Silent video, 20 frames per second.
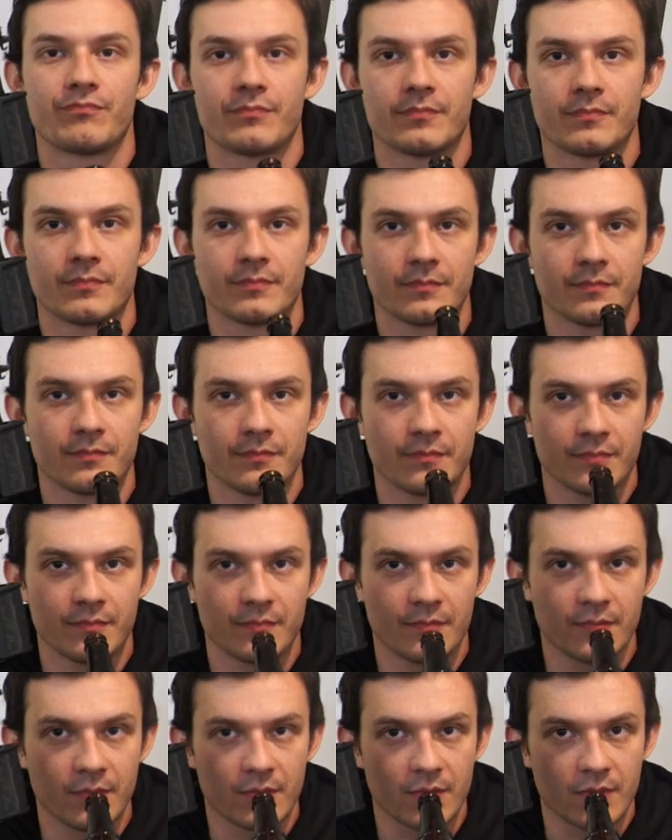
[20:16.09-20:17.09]

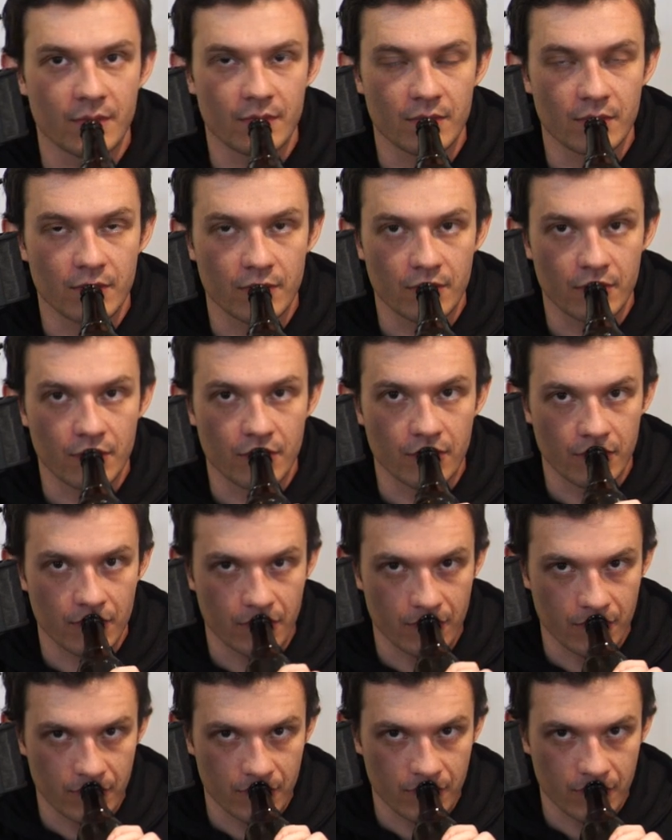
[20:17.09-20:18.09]

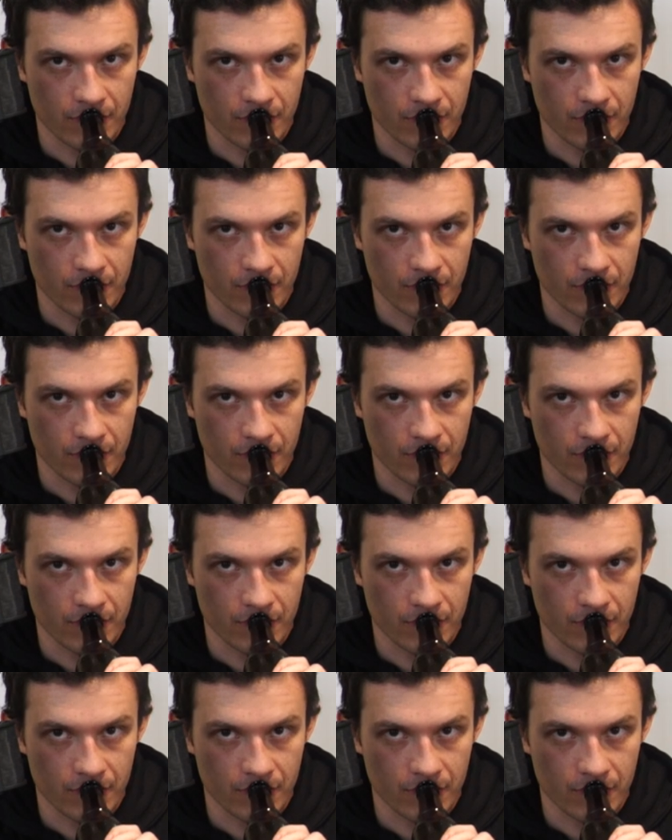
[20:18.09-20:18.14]
(silent)